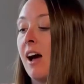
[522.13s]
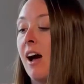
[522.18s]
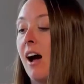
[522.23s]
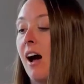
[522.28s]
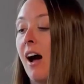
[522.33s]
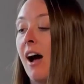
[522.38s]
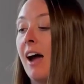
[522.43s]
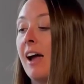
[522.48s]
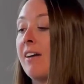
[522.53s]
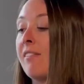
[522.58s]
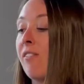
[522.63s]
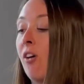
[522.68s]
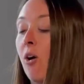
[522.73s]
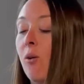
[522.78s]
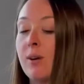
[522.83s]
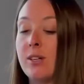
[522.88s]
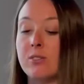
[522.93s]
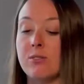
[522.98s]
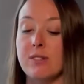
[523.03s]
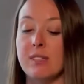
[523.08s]
I've
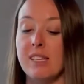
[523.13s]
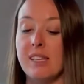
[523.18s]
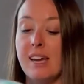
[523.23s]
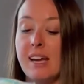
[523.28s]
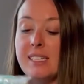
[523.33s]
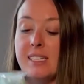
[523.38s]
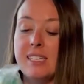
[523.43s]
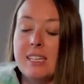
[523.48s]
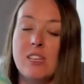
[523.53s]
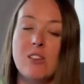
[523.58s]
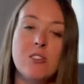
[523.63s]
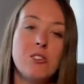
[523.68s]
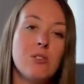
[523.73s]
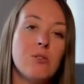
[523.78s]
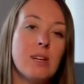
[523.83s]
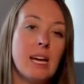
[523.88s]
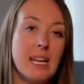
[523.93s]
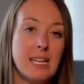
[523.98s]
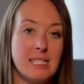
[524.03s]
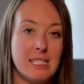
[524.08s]
always really liked it. You do
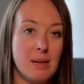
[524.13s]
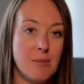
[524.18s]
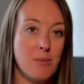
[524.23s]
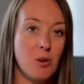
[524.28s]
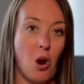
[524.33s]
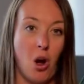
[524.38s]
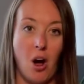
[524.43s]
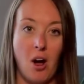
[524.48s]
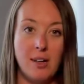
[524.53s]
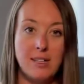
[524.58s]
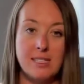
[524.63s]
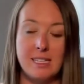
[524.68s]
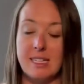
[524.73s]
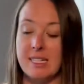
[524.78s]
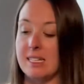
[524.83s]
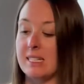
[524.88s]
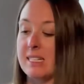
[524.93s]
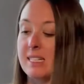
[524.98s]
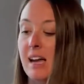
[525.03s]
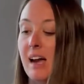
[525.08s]
get some knots
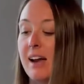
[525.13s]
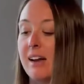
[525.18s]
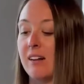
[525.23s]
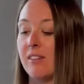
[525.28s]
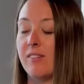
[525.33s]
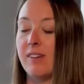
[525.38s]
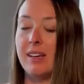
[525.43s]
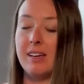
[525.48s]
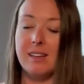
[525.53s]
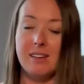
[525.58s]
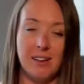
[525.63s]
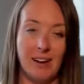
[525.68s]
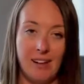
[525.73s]
inside of it.